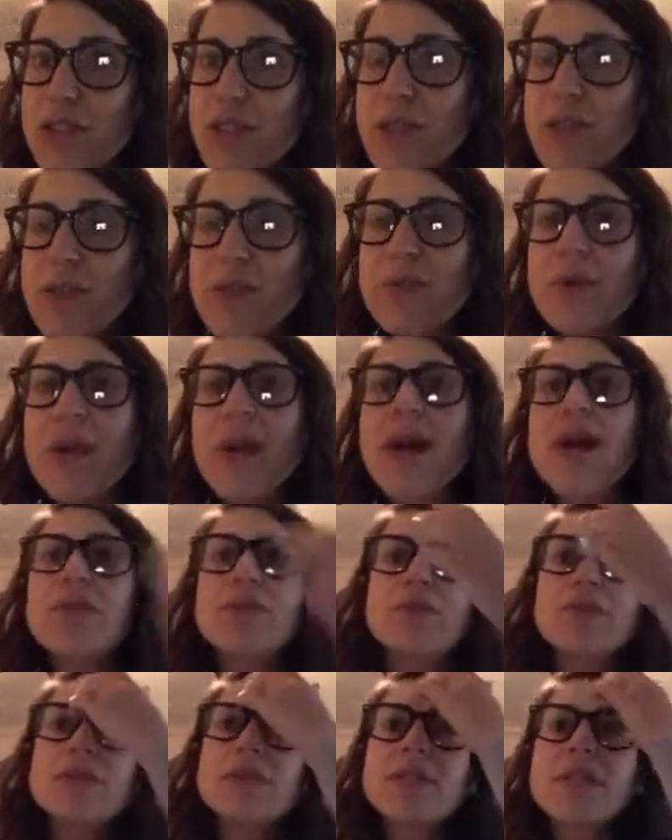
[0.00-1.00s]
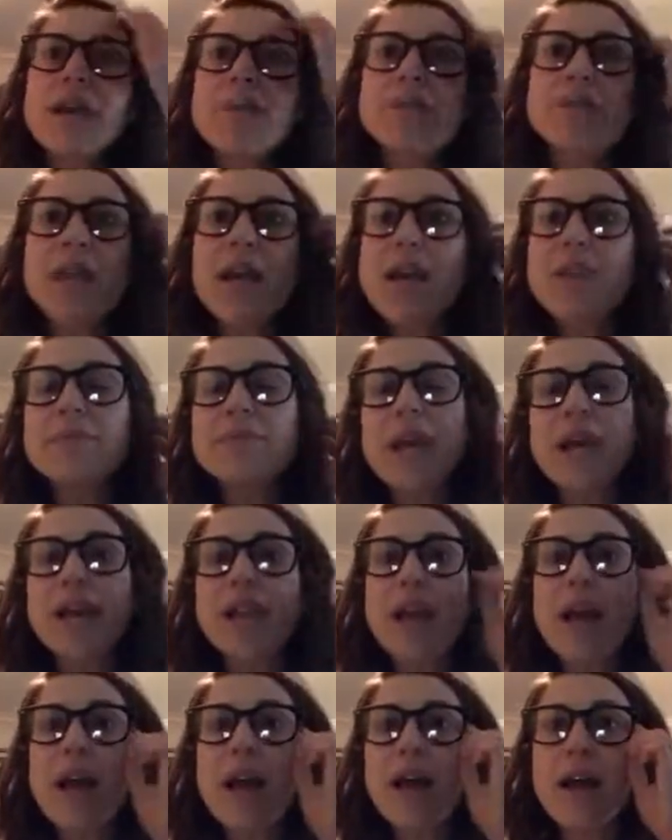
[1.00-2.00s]
too. So sometimes I
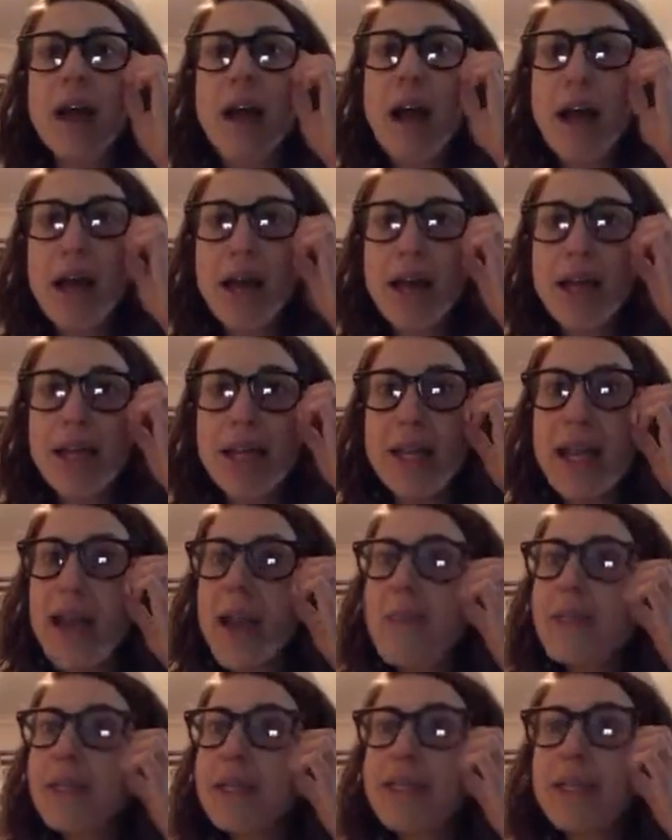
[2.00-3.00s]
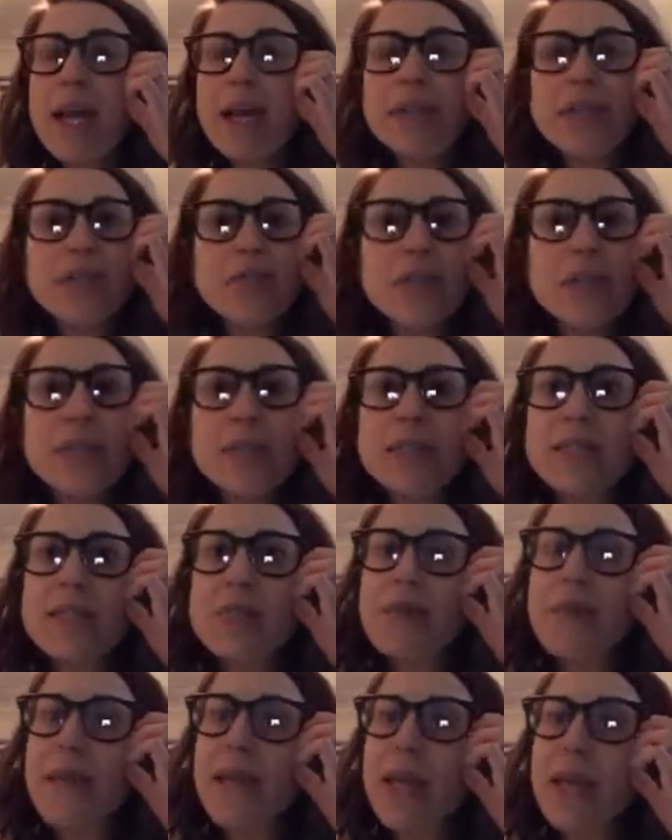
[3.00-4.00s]
log on because I just want to see
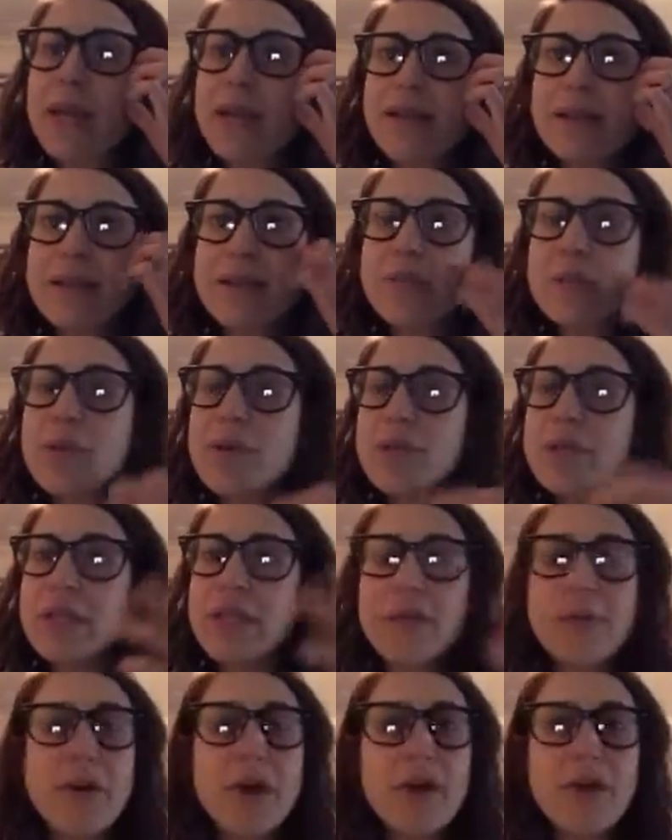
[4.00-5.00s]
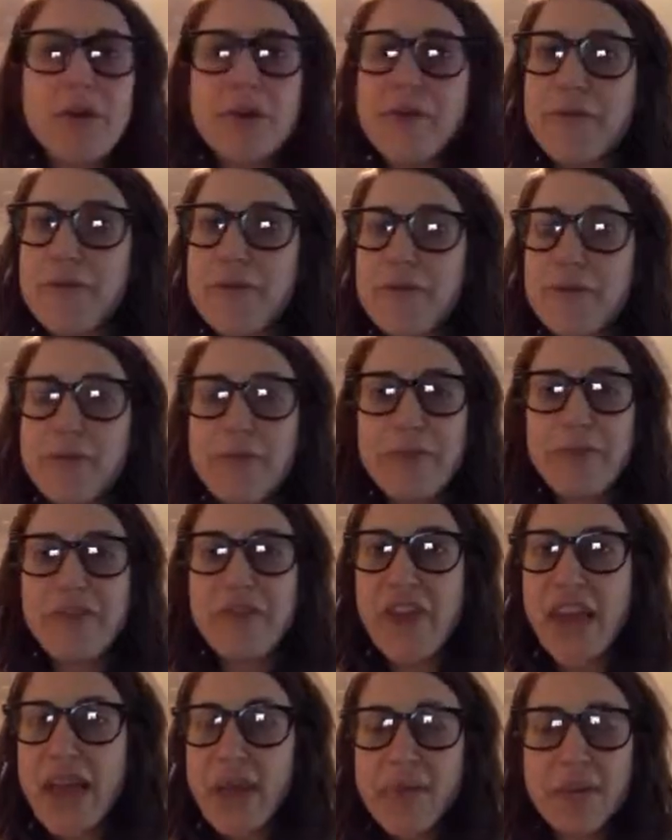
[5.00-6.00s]
what my cousin's posting about her
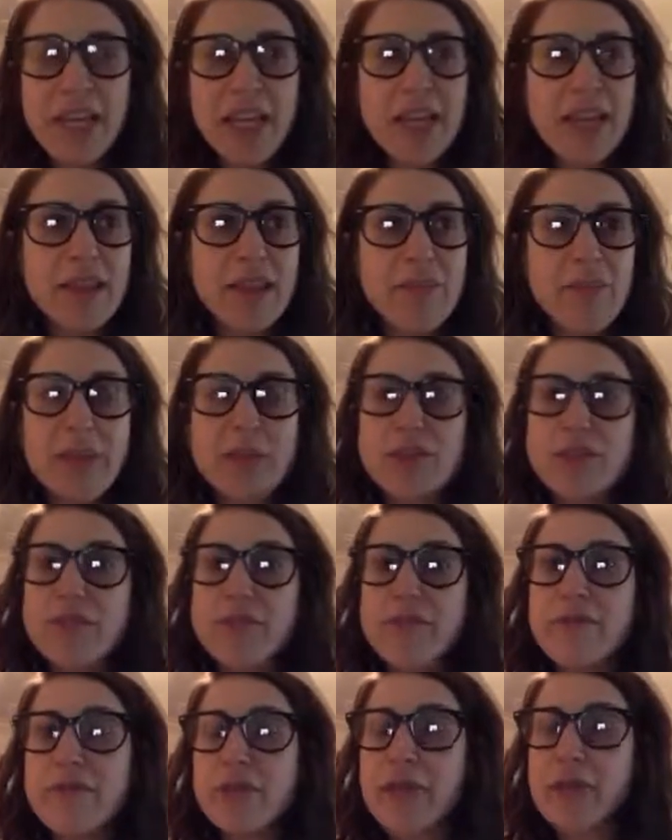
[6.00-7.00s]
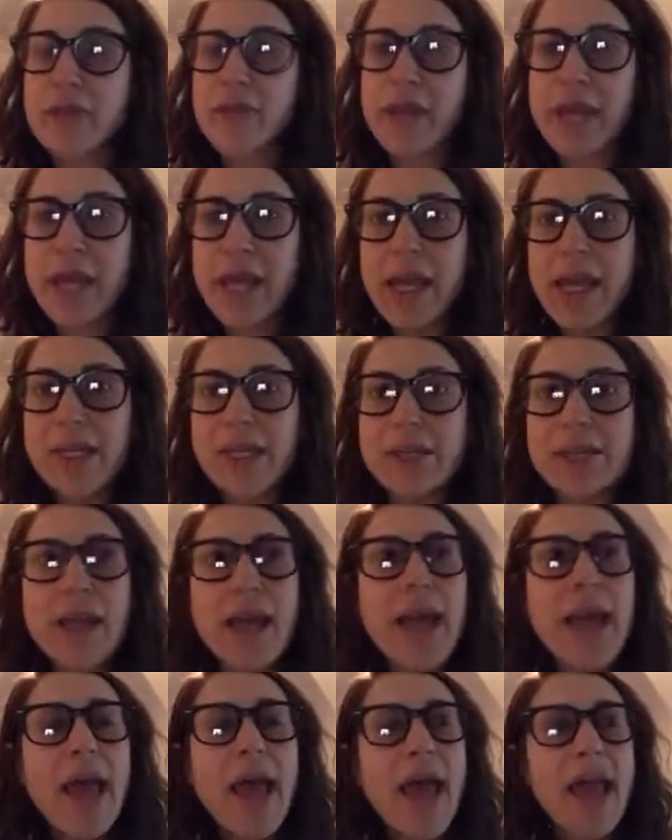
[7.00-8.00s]
family and the pictures of her little kids.
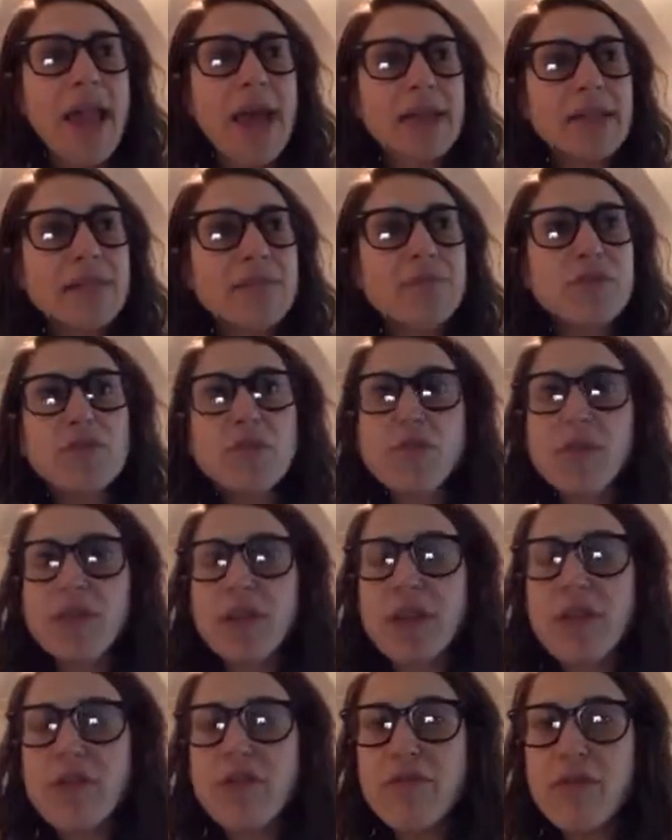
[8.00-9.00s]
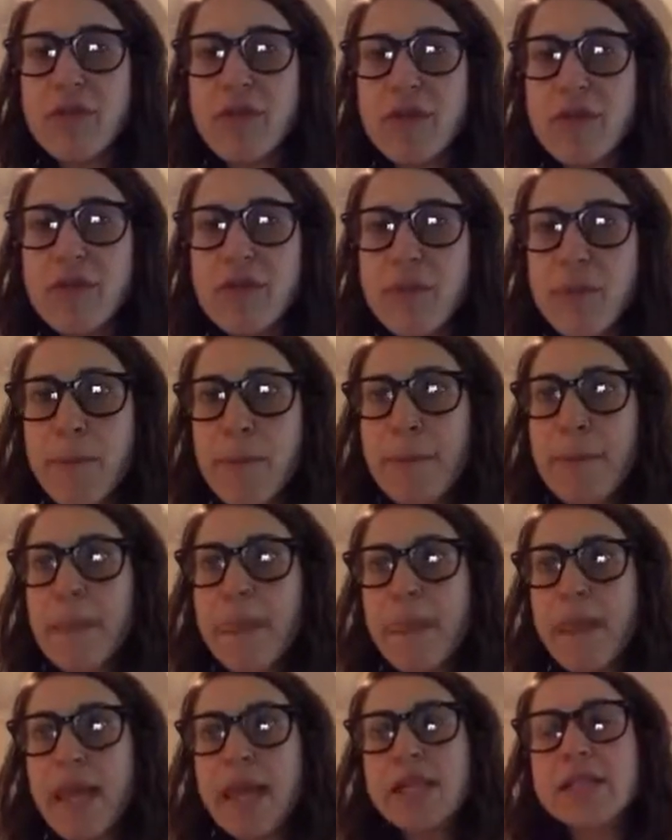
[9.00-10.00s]
And as I'm scrolling through,
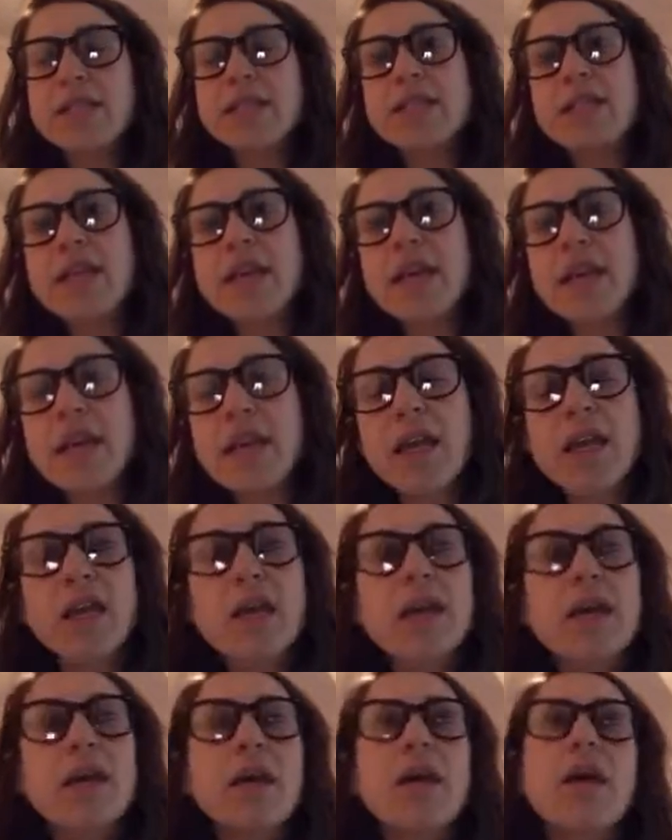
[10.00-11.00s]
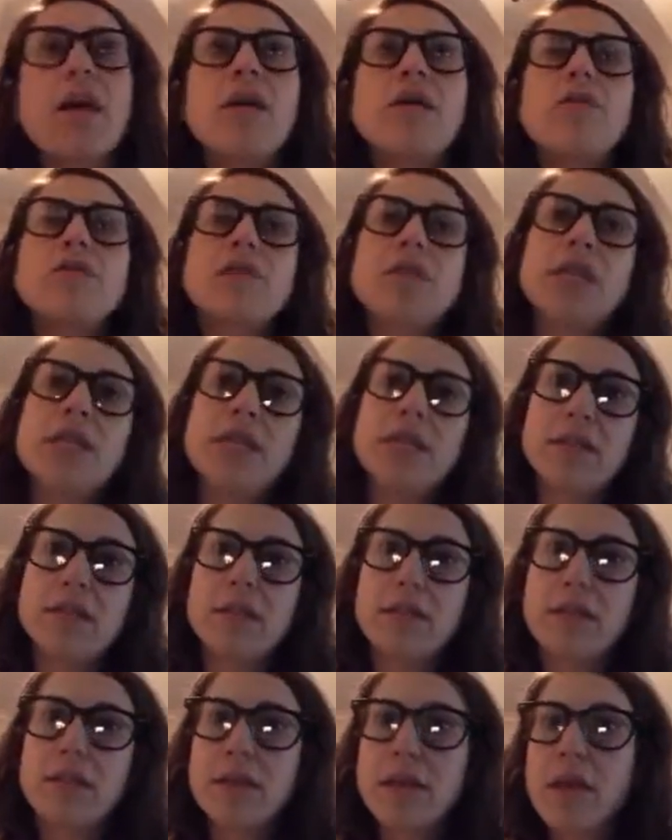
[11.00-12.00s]
I see, oh
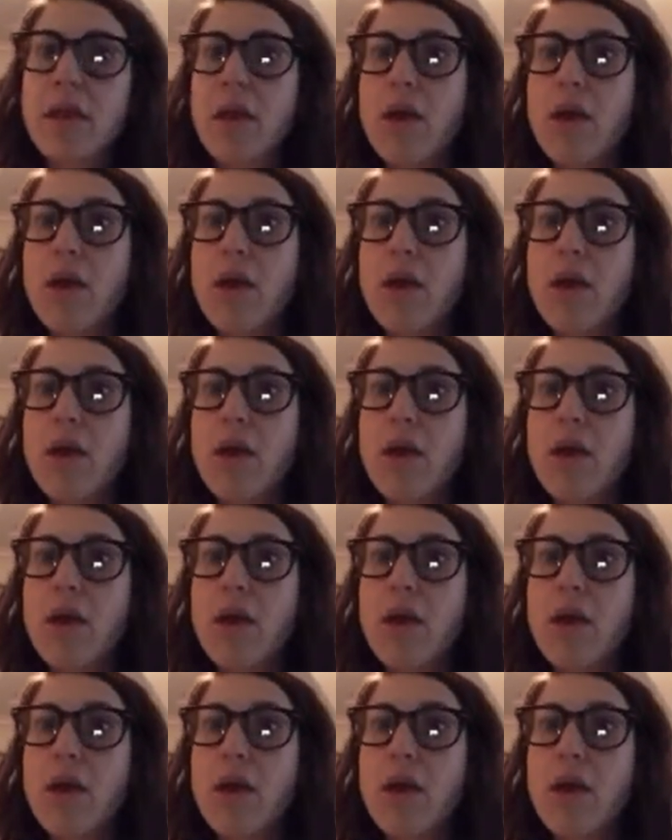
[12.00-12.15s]
geez,